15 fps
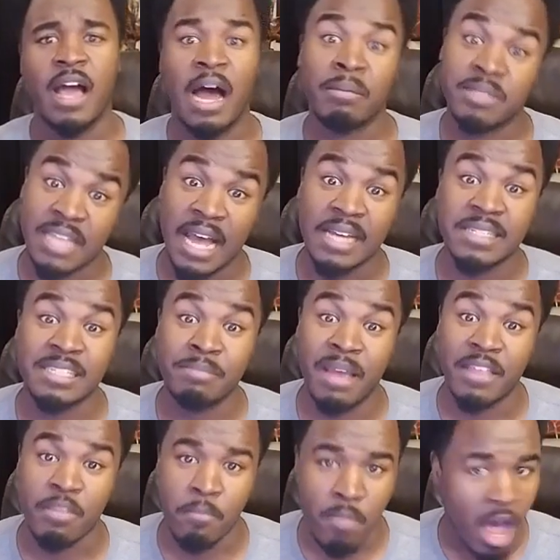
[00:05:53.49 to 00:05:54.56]
I'm Ty
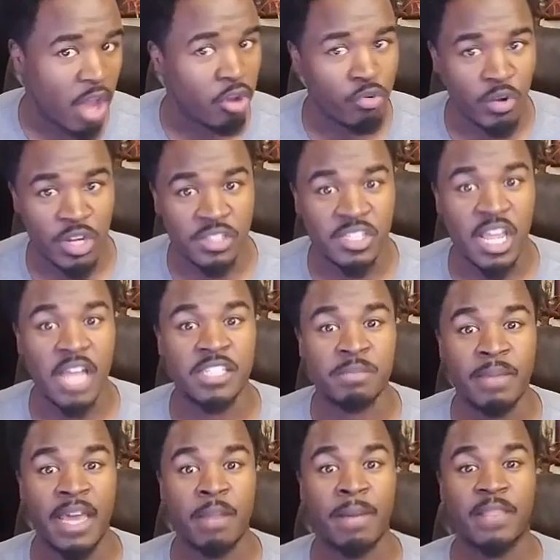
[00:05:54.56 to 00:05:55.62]
Smith, modern renaissance
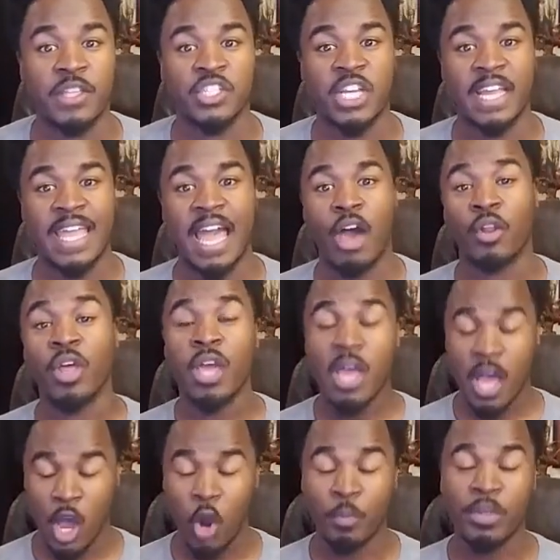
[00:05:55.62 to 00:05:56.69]
man about to check out.
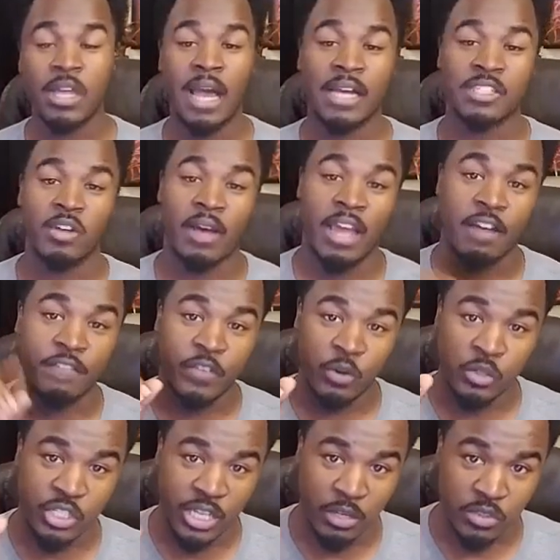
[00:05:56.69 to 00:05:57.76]
I hope you guys all have
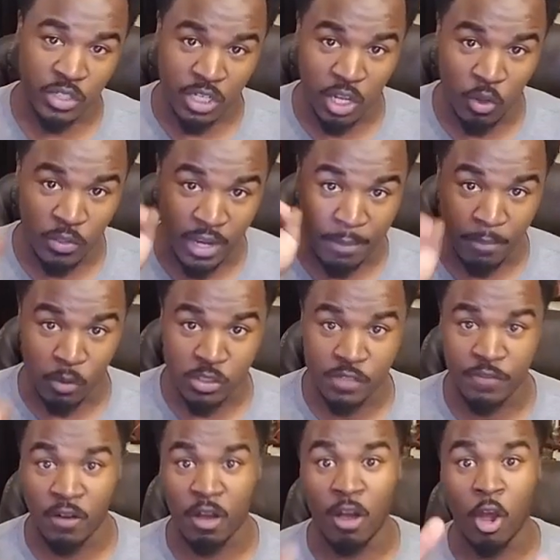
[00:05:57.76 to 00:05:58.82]
food, shelter, and clothing. And most
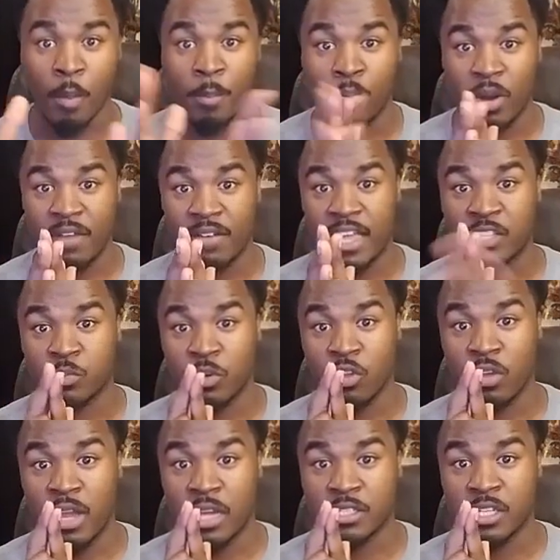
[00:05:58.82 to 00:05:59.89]
of all, I hope and pray for last one of you
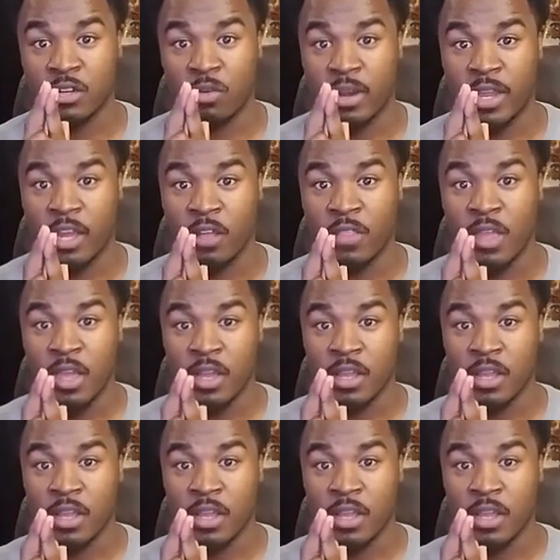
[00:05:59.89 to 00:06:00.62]
guys in great health.